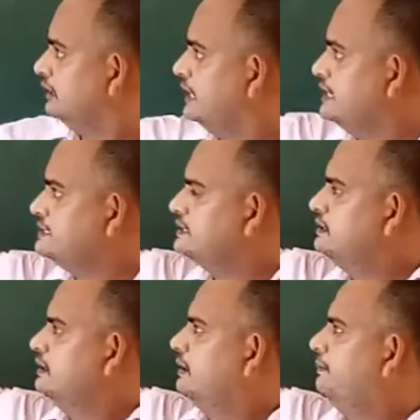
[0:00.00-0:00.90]
that
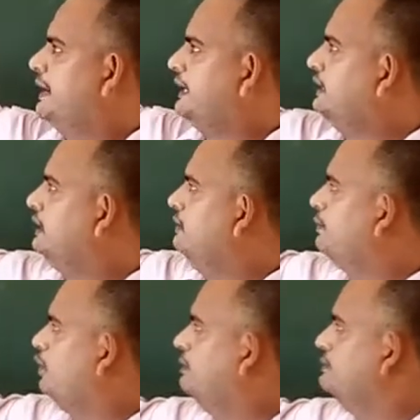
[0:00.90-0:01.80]
is practical
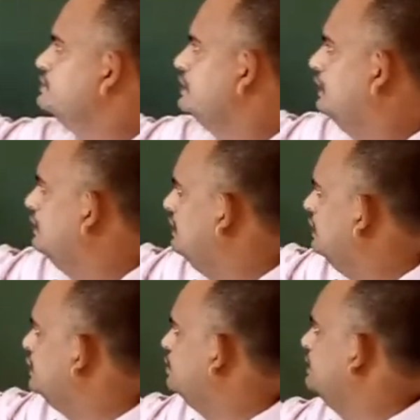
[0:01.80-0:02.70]
problems
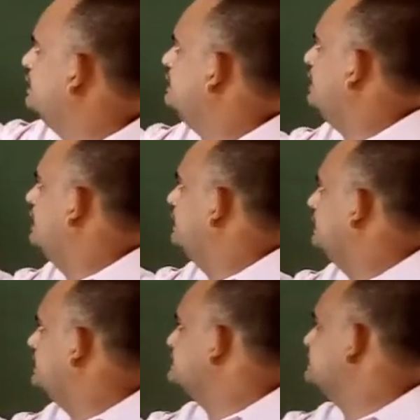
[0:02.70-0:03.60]
on union and
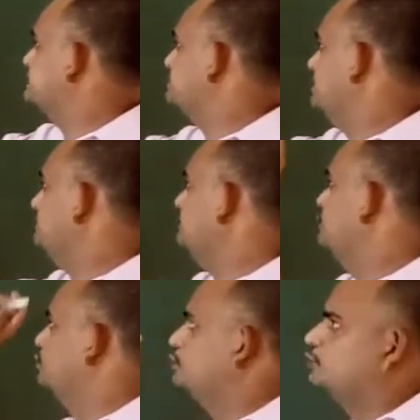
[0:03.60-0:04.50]
intersection
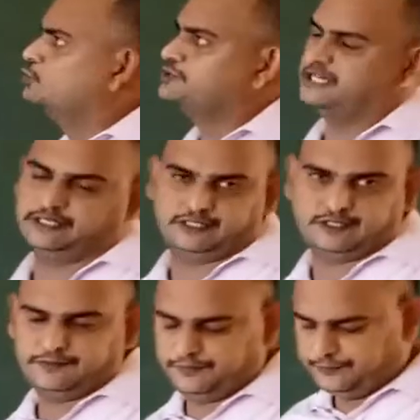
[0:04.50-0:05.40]
of two
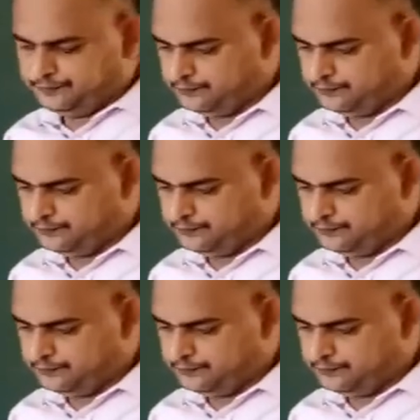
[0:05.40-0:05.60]
sets.